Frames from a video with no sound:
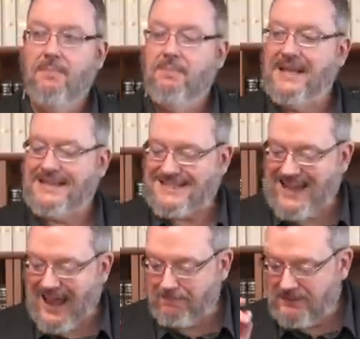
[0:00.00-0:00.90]
But he
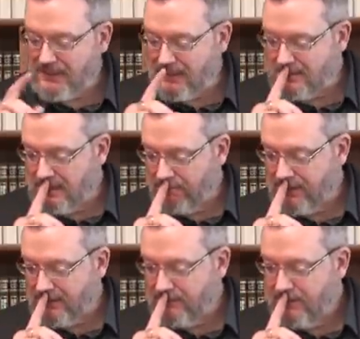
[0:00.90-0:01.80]
tapped into
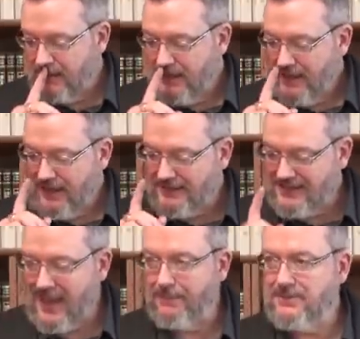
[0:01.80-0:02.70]
something he
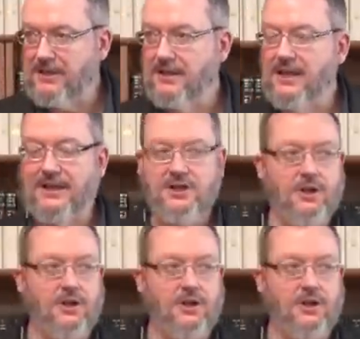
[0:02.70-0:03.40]
tapped into, into